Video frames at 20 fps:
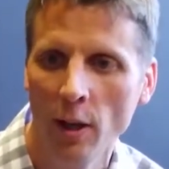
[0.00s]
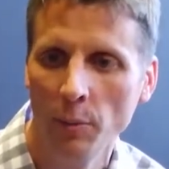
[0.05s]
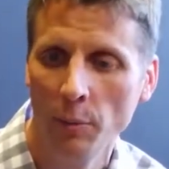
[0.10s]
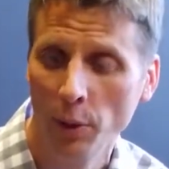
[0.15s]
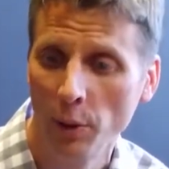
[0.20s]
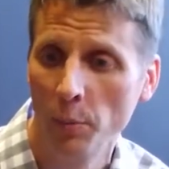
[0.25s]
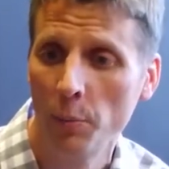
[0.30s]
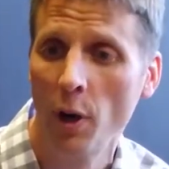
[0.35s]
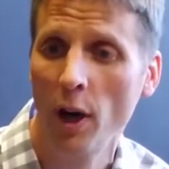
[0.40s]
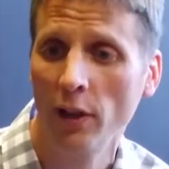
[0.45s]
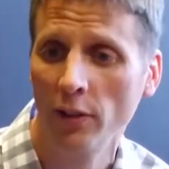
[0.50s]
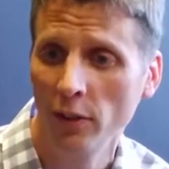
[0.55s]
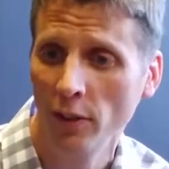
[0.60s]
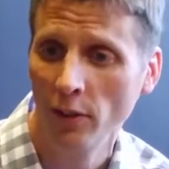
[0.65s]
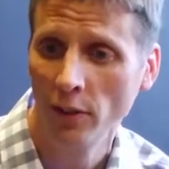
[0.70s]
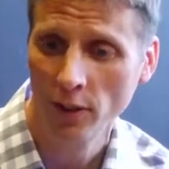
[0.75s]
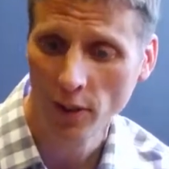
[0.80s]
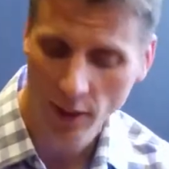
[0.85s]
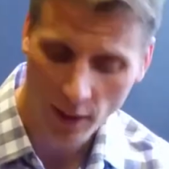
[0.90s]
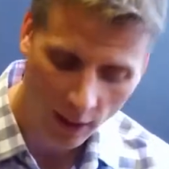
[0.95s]
But the
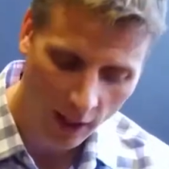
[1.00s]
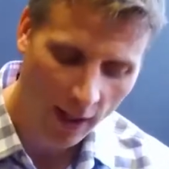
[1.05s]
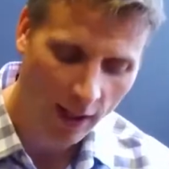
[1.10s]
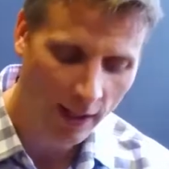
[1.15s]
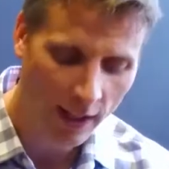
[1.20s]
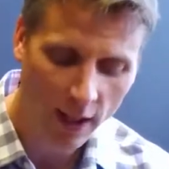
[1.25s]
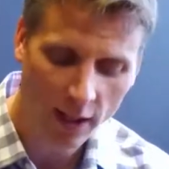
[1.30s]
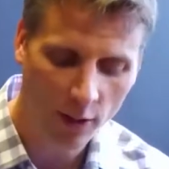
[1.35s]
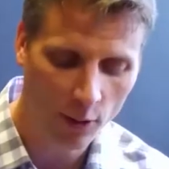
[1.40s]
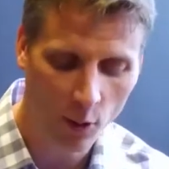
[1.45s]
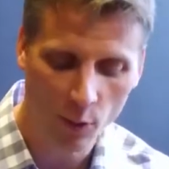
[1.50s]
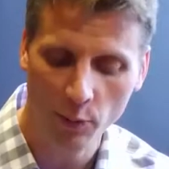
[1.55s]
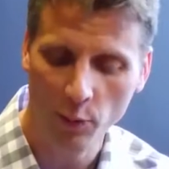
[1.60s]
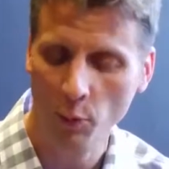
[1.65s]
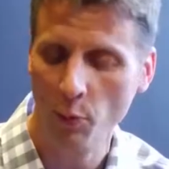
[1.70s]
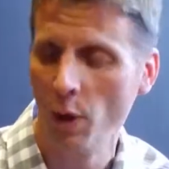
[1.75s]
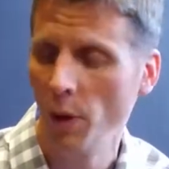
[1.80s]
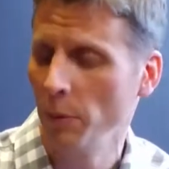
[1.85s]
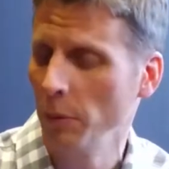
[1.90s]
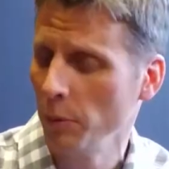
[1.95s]
process that not an
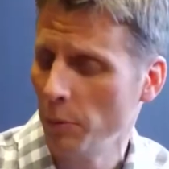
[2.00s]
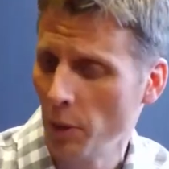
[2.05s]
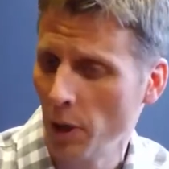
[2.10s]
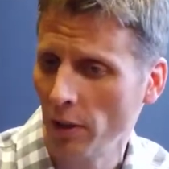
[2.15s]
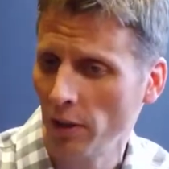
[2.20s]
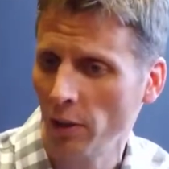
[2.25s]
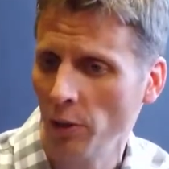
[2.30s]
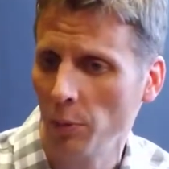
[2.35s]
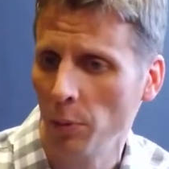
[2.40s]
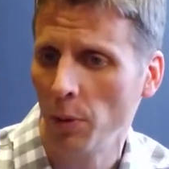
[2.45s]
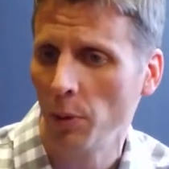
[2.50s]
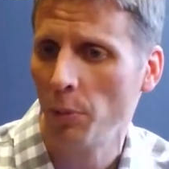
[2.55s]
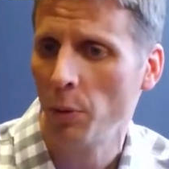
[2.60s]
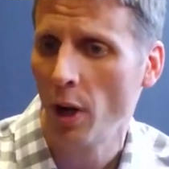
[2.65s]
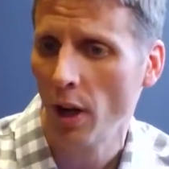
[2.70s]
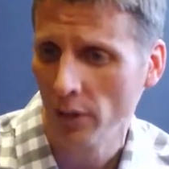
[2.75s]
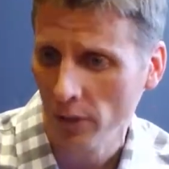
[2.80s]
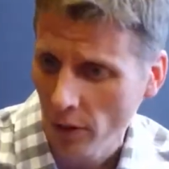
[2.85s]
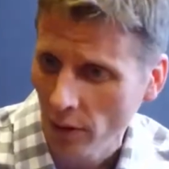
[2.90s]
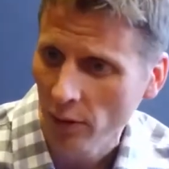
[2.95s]
overwhelming process, but a
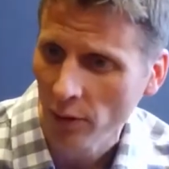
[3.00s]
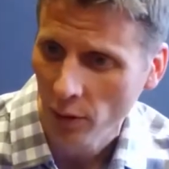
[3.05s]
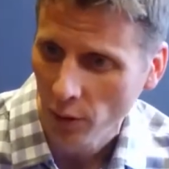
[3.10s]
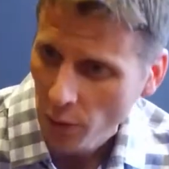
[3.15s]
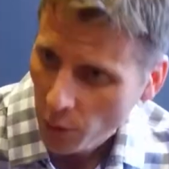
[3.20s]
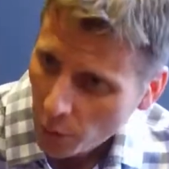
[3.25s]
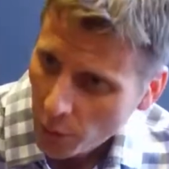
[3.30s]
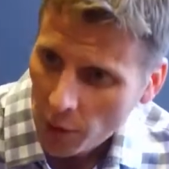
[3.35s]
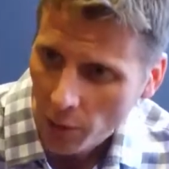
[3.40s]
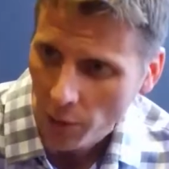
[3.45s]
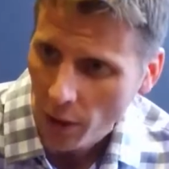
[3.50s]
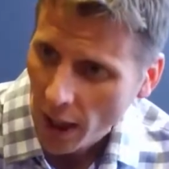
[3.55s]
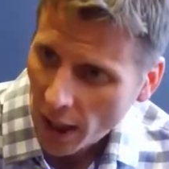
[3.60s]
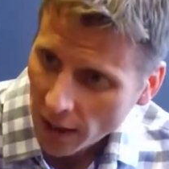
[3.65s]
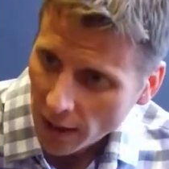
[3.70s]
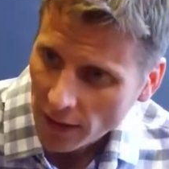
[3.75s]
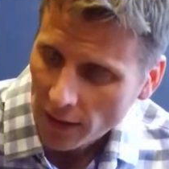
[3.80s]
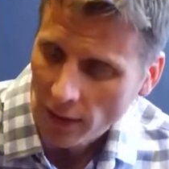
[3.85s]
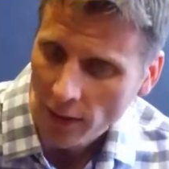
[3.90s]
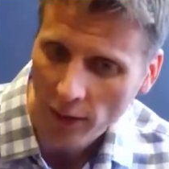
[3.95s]
process to do it
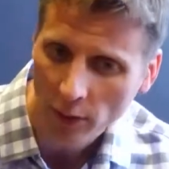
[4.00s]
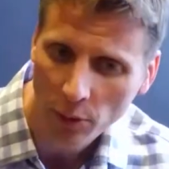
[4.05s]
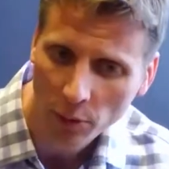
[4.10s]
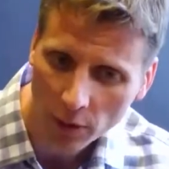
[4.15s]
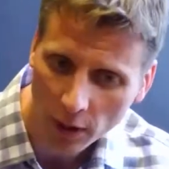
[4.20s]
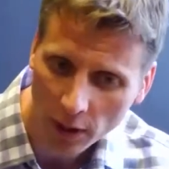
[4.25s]
right and do it